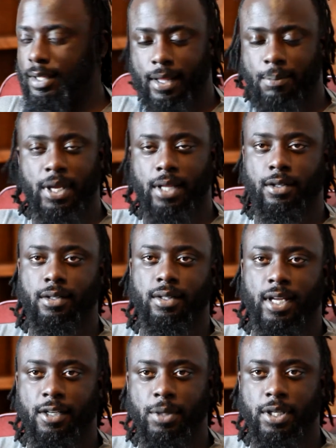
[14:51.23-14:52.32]
that may look
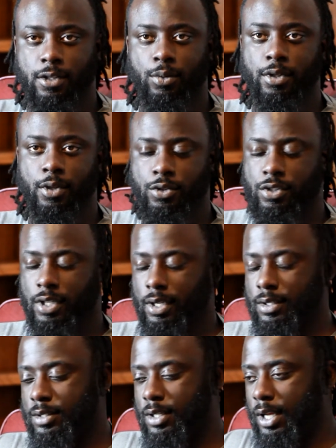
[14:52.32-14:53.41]
like me doing those
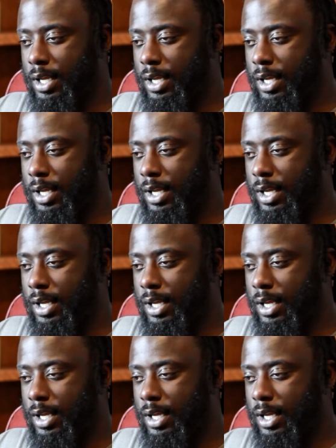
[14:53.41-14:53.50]
things.